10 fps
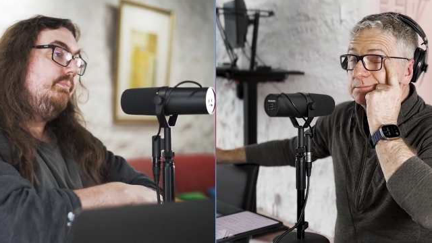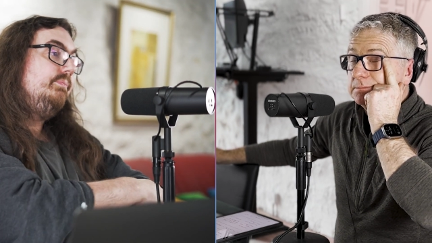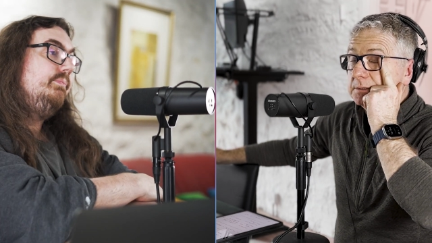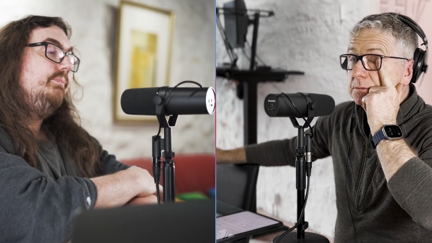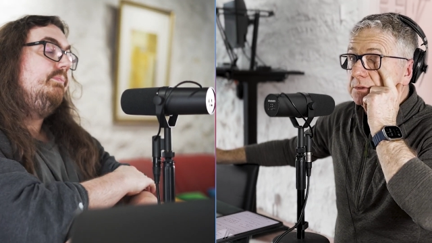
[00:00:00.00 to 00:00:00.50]

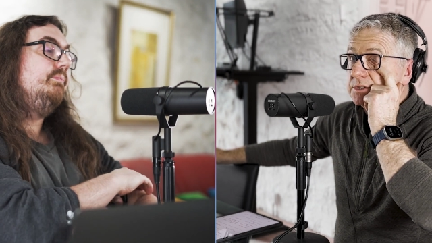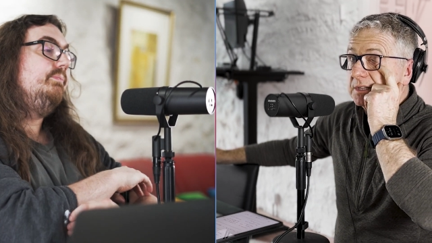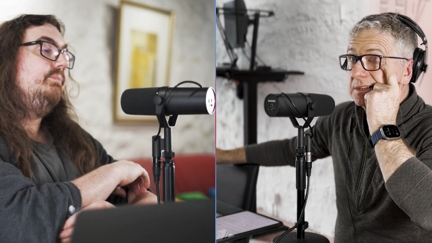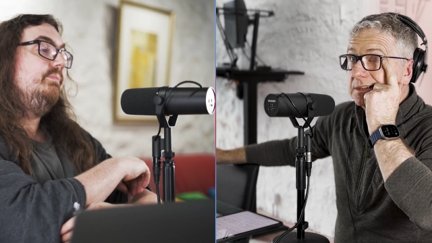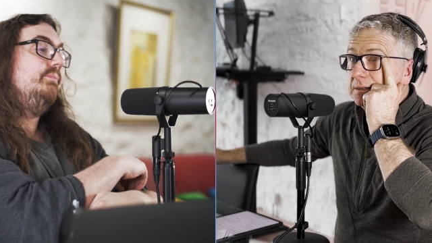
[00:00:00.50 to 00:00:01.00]
Speaker 1: what's
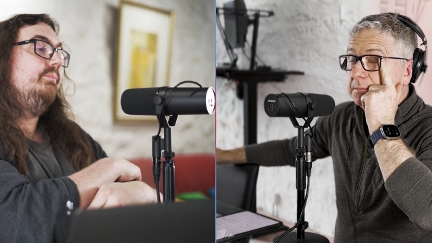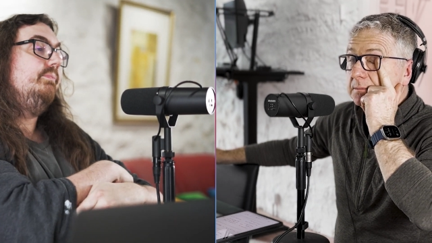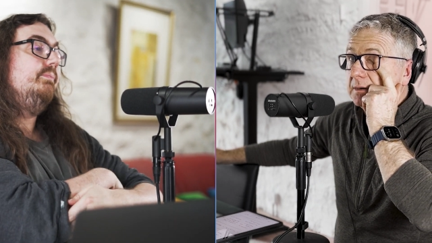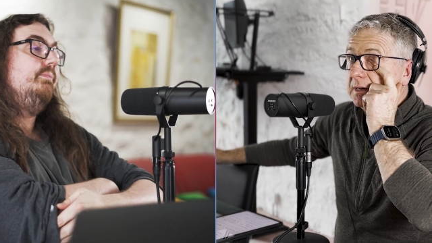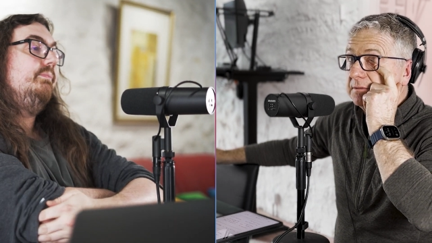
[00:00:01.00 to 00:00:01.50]
it?
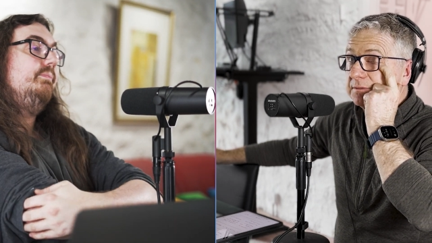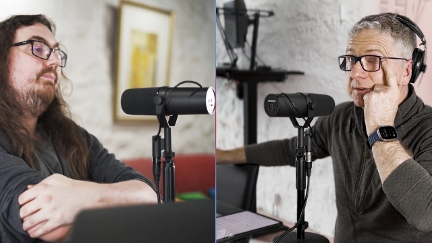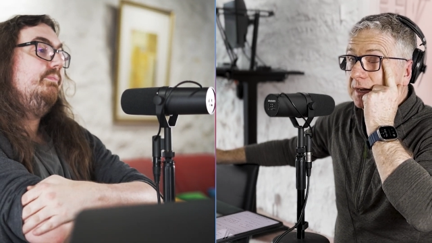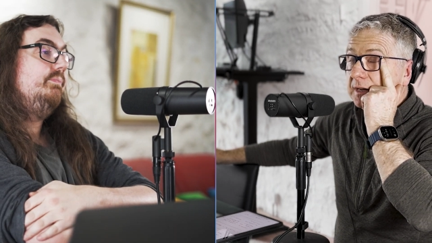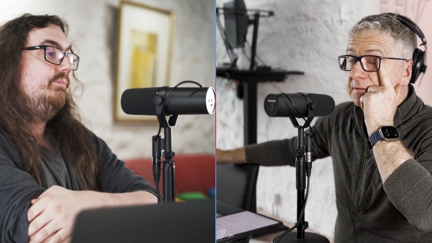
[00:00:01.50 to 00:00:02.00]

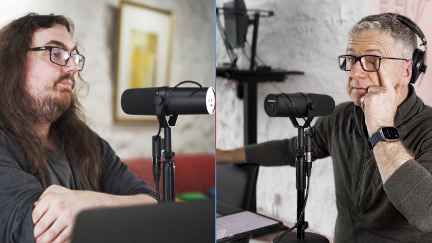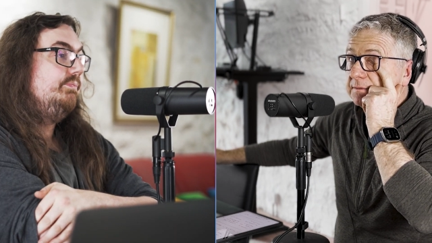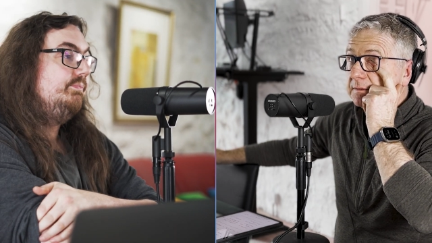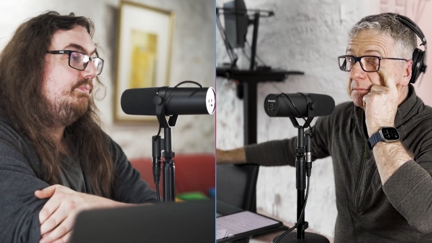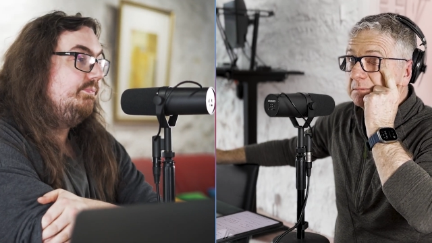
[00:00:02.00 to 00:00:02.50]

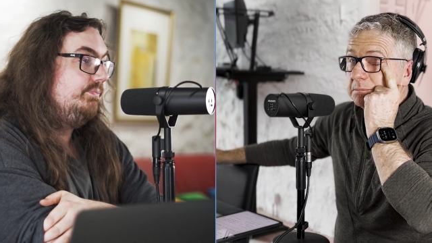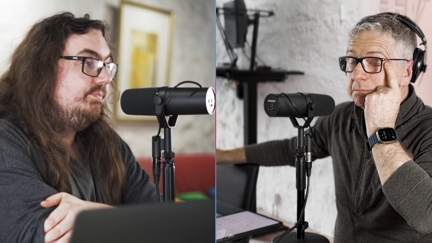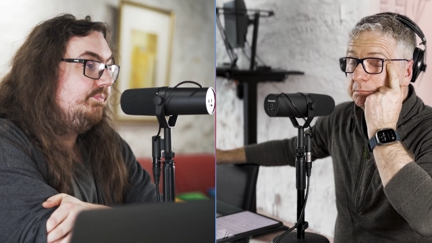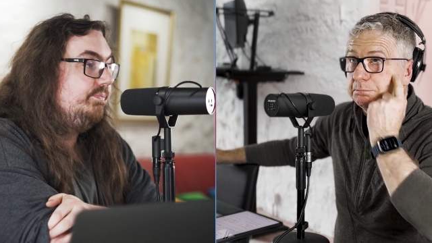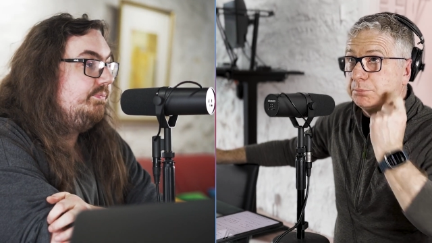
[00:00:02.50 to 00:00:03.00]
I've
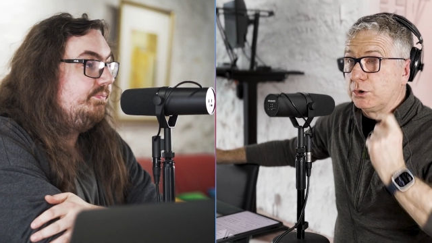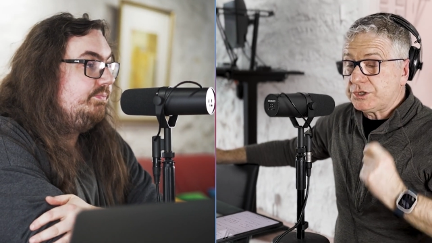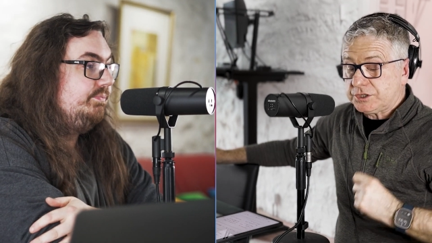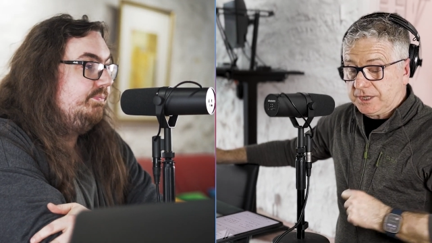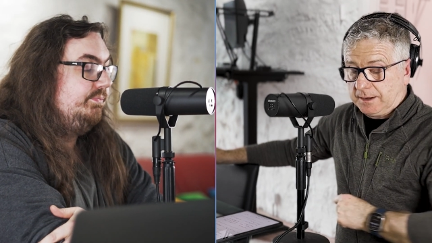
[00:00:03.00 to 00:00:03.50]

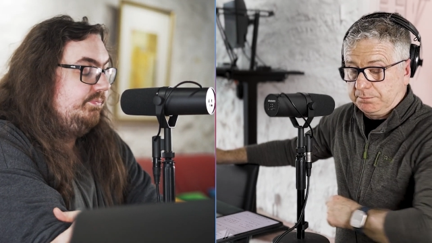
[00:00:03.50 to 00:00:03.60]
pushed that